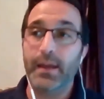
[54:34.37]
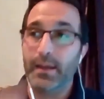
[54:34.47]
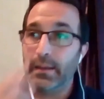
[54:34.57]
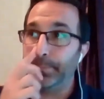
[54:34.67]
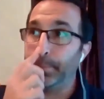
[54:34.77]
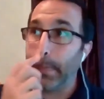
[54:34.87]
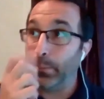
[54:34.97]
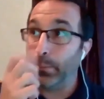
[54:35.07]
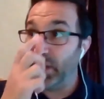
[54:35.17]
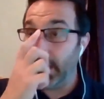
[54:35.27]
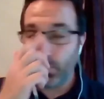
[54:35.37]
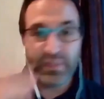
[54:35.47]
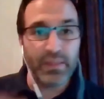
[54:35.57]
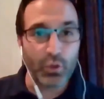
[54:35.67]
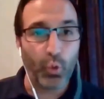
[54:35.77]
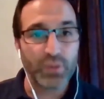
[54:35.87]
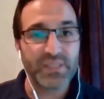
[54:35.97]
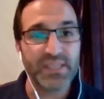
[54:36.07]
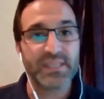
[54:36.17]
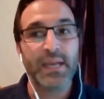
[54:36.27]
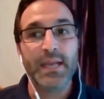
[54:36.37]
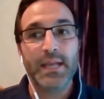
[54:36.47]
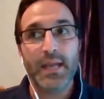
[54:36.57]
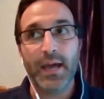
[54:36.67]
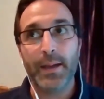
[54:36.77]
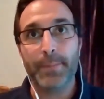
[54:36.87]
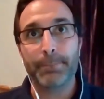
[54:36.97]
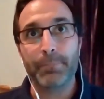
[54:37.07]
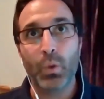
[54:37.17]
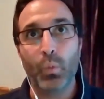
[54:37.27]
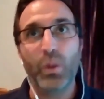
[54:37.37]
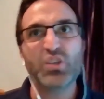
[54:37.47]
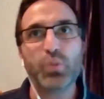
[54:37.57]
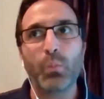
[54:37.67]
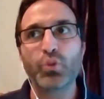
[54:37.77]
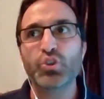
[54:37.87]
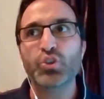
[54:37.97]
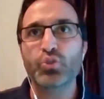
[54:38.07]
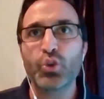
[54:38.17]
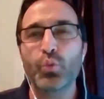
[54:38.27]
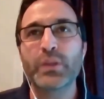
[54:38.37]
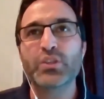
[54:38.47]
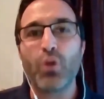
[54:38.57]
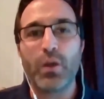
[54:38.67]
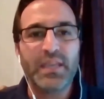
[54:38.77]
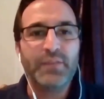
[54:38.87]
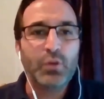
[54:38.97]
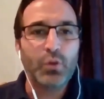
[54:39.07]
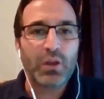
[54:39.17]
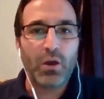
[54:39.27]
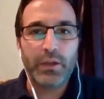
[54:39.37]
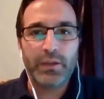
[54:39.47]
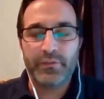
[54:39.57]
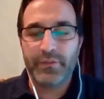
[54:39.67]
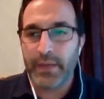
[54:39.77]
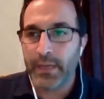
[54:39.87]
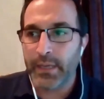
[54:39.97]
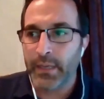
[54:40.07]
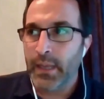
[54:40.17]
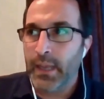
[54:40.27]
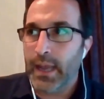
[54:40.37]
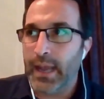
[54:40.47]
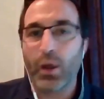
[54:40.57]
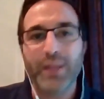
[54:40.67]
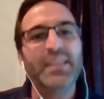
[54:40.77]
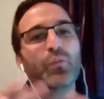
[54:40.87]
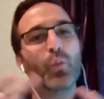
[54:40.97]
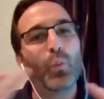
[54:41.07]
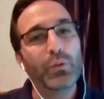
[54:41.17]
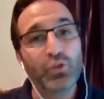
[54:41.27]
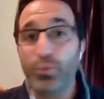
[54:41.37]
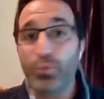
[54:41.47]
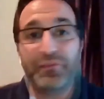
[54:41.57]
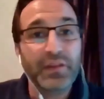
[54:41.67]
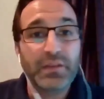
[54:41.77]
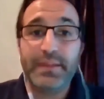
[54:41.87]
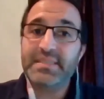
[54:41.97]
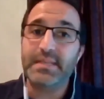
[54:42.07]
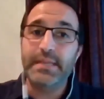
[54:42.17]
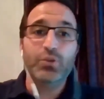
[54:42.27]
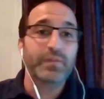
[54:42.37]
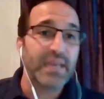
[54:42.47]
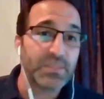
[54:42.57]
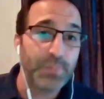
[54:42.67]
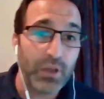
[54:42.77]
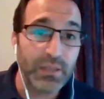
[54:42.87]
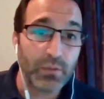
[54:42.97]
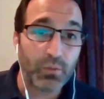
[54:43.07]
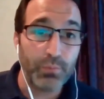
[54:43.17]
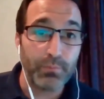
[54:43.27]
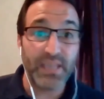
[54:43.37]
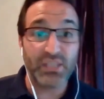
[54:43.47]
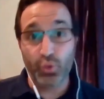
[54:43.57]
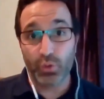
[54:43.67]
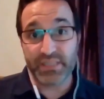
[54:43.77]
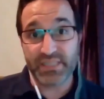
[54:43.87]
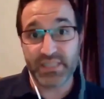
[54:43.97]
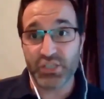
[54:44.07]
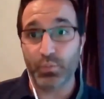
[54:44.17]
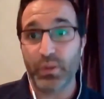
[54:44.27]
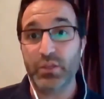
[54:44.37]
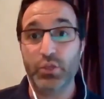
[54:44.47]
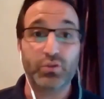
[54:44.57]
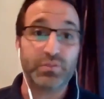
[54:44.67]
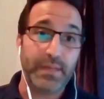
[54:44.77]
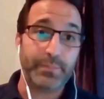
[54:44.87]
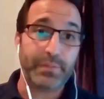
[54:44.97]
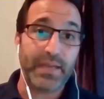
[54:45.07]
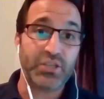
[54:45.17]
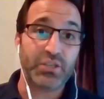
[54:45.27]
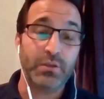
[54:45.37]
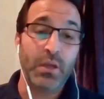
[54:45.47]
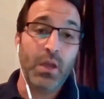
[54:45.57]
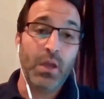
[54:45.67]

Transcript: um, in, within the courses. Um, which one would you do? And we try and give you a kind of uh, an idea of what we would do. But fundamentally, you're the expert in the room. It's your decision whether you use manipulation